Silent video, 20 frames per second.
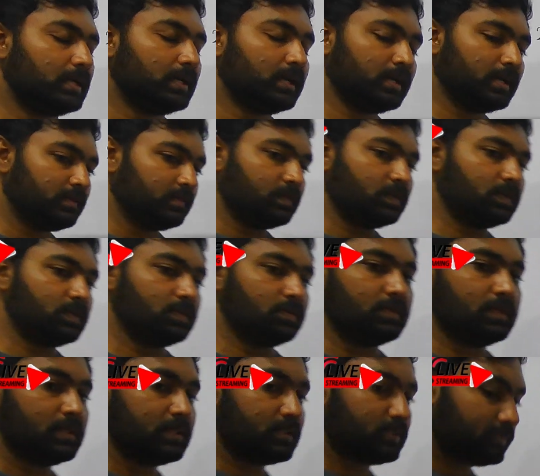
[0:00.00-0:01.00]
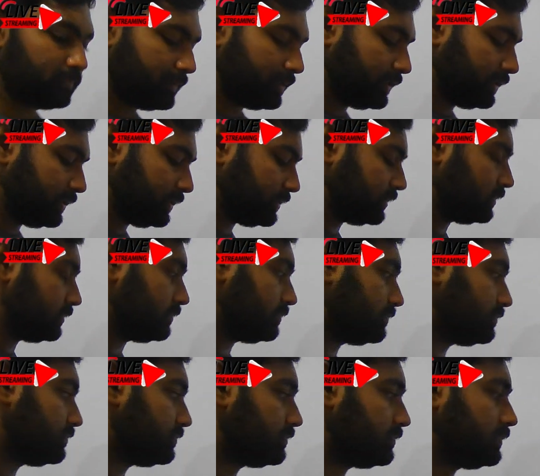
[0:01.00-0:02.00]
I will give you an
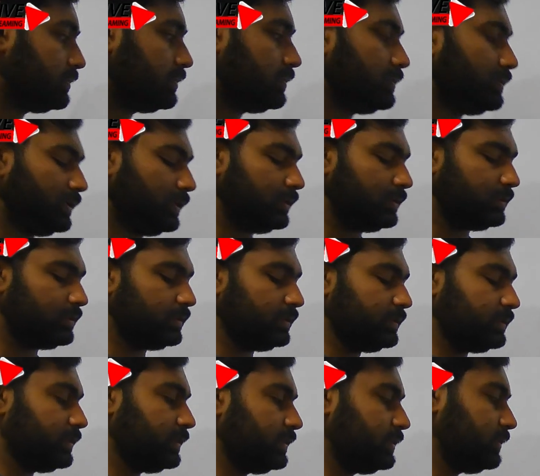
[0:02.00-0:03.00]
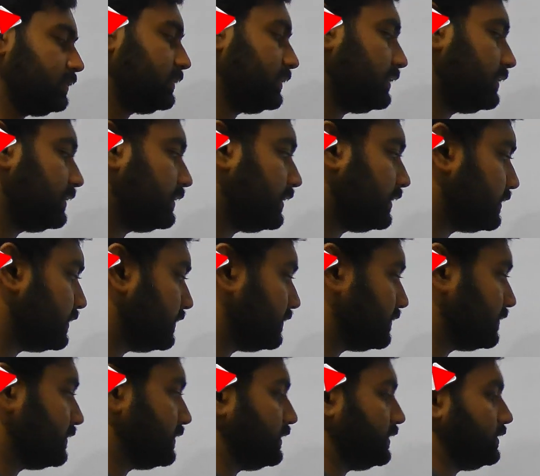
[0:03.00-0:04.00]
explanation. It is thing like
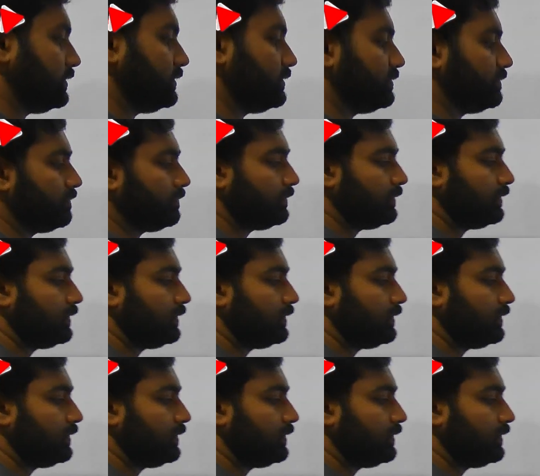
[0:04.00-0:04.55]
this. Think